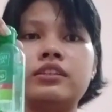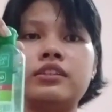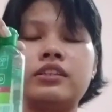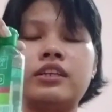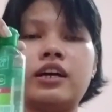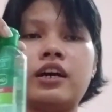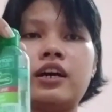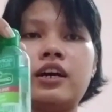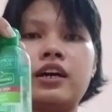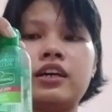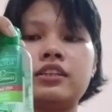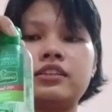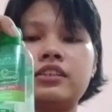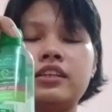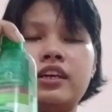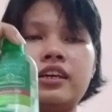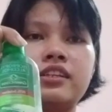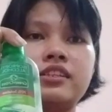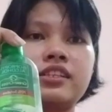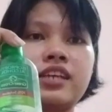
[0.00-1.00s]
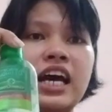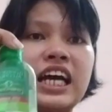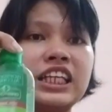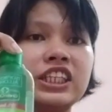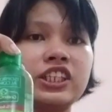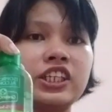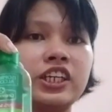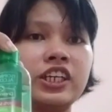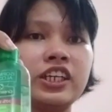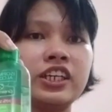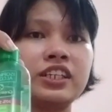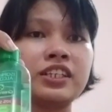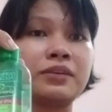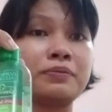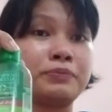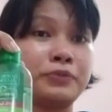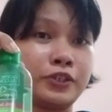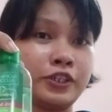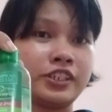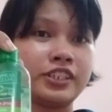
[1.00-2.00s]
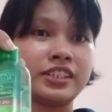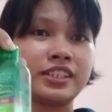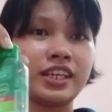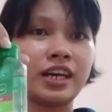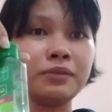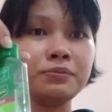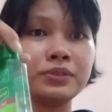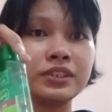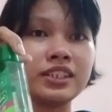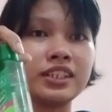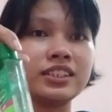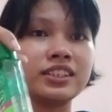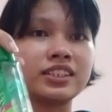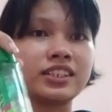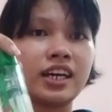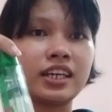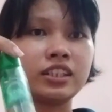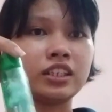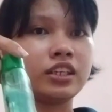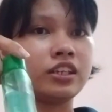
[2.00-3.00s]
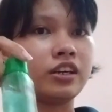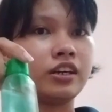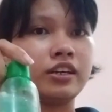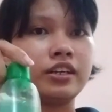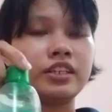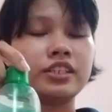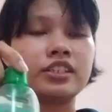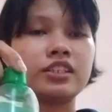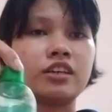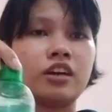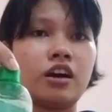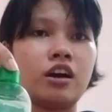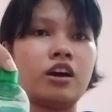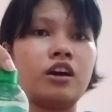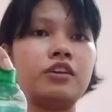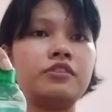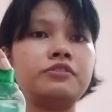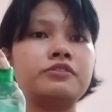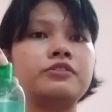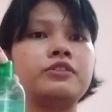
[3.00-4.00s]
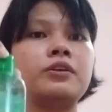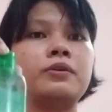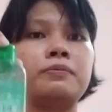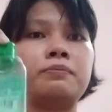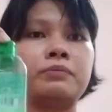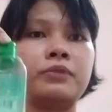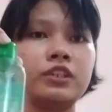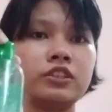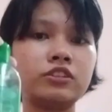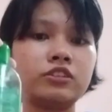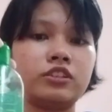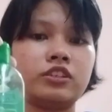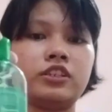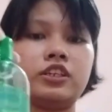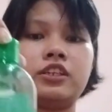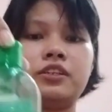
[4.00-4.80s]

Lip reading: that is under the pure substance categories of matter.